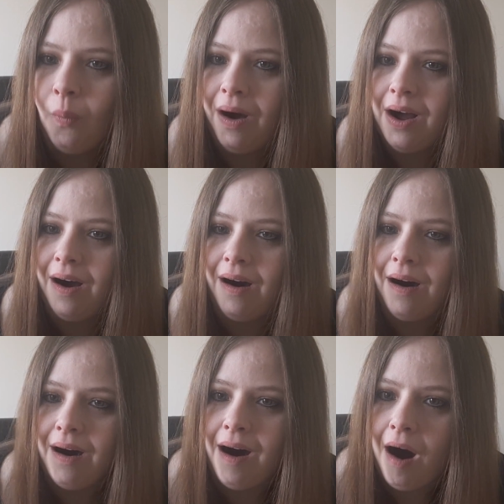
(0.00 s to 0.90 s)
What
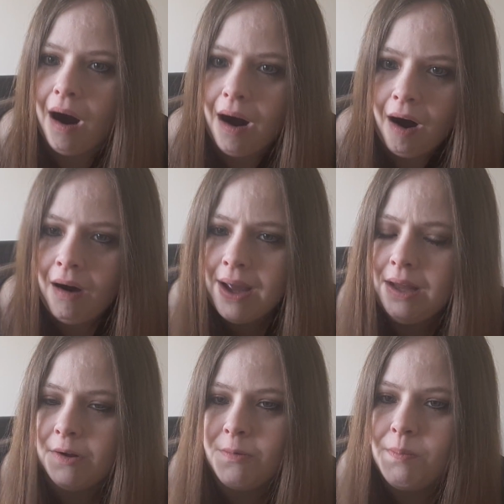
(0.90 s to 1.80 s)

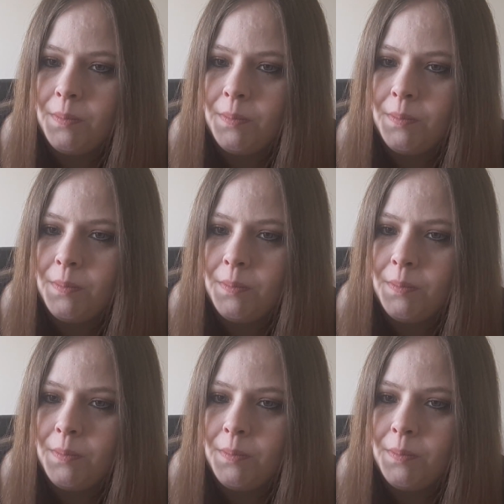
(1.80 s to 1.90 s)
I